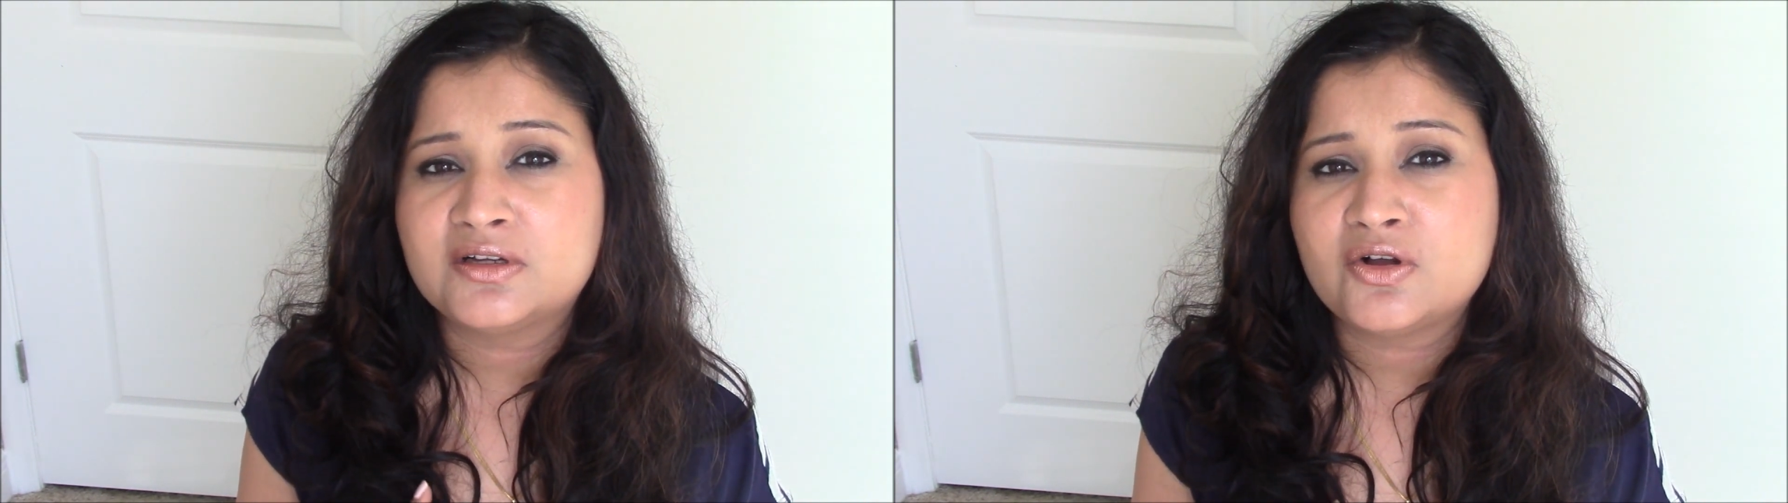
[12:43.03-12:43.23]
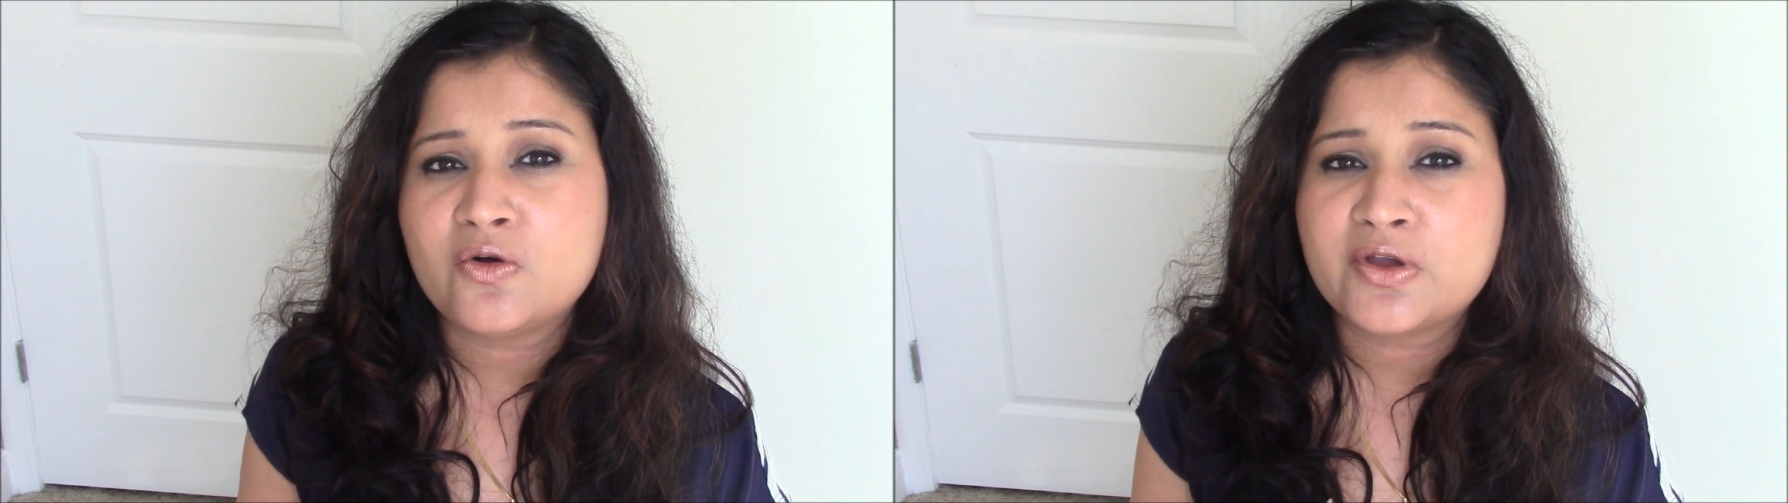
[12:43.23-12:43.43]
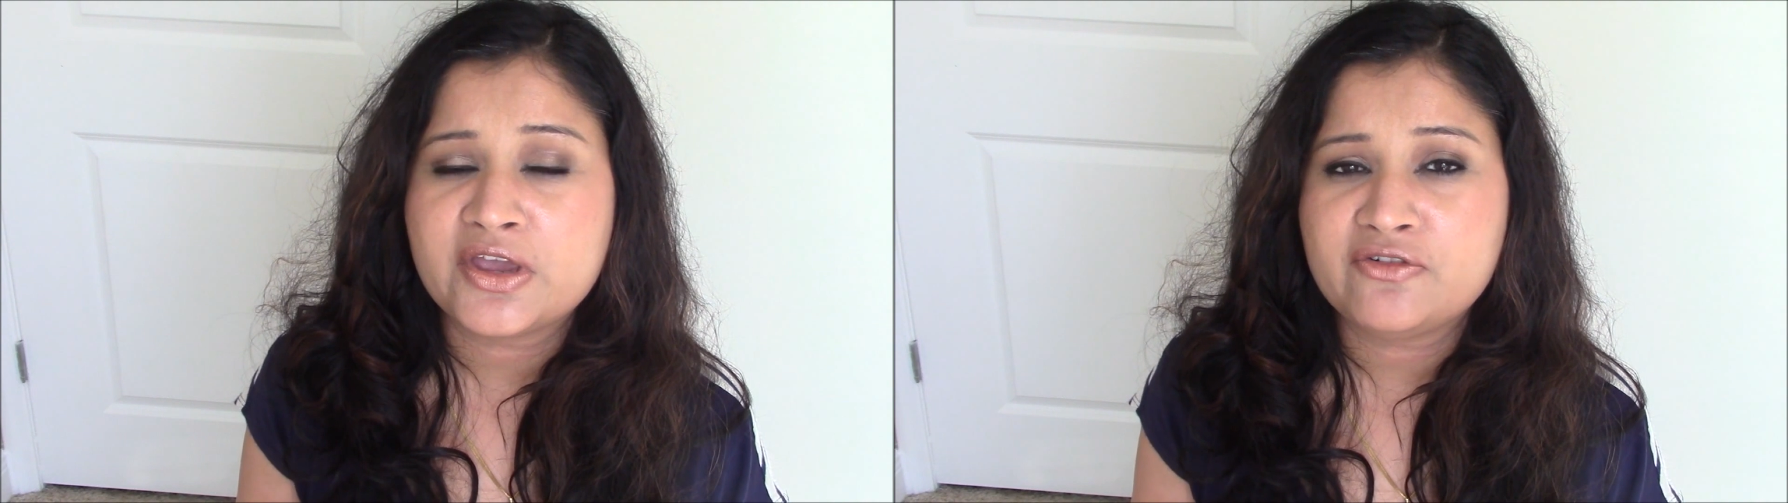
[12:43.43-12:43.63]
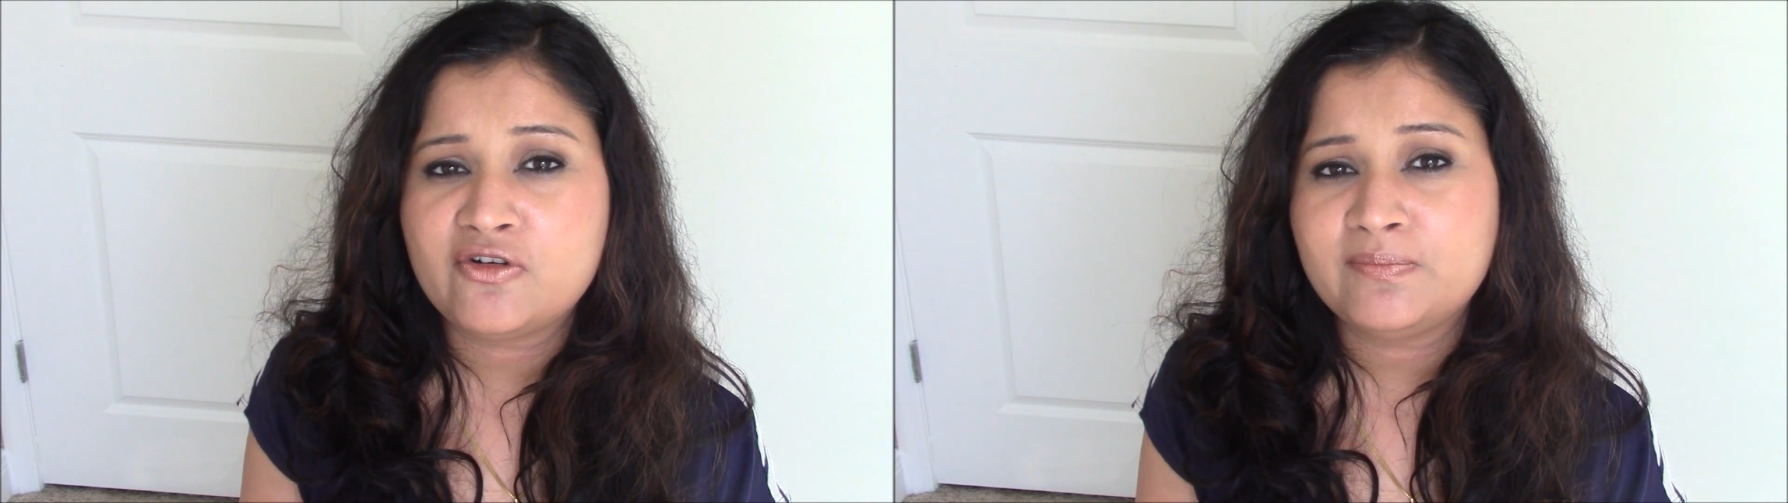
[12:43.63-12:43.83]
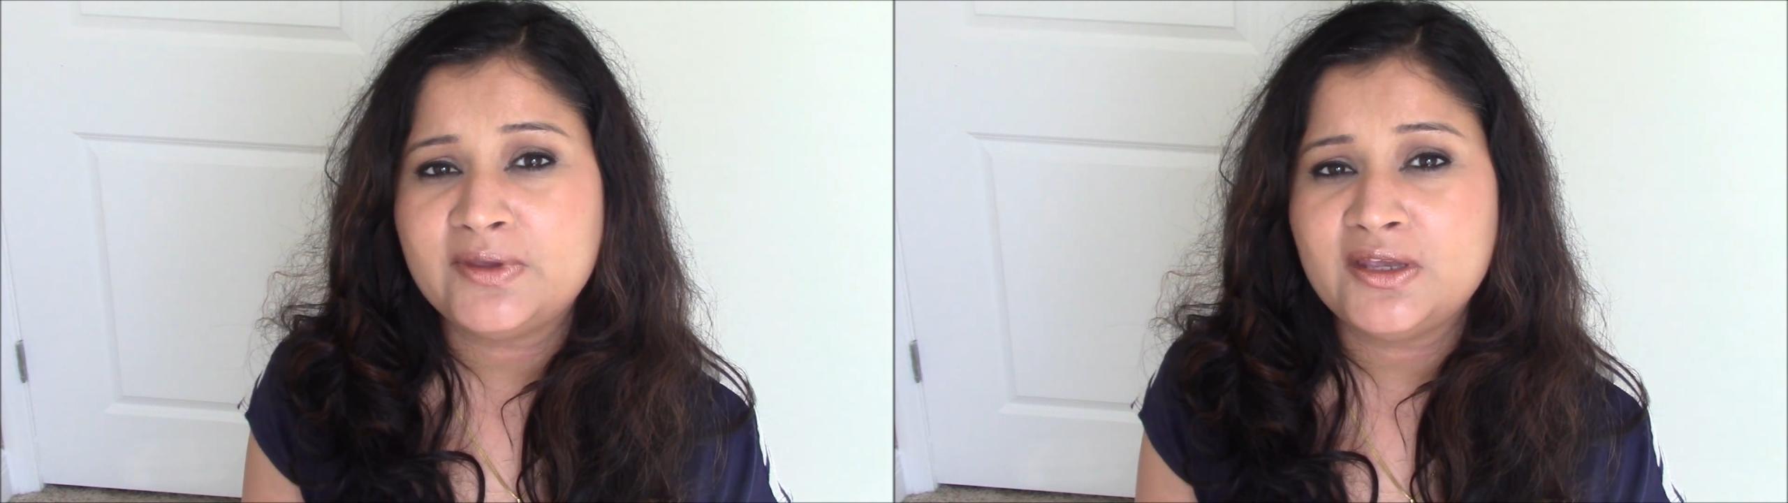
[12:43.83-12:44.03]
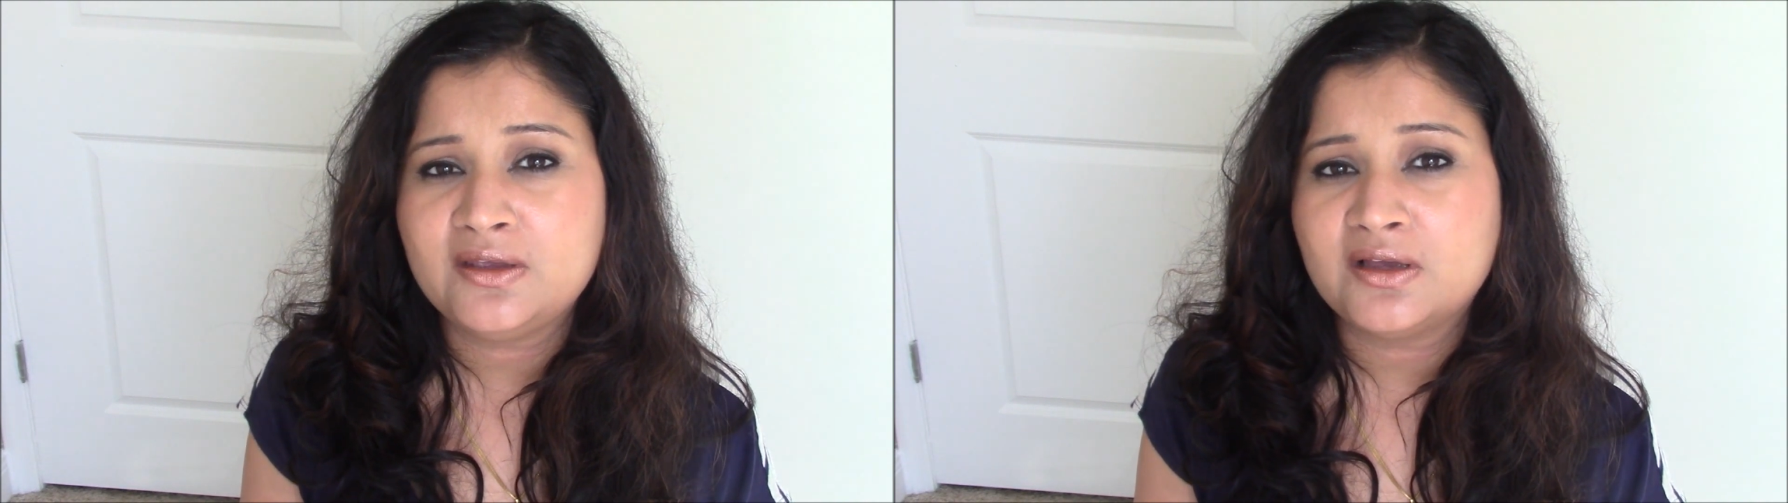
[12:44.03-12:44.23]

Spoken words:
okay for me.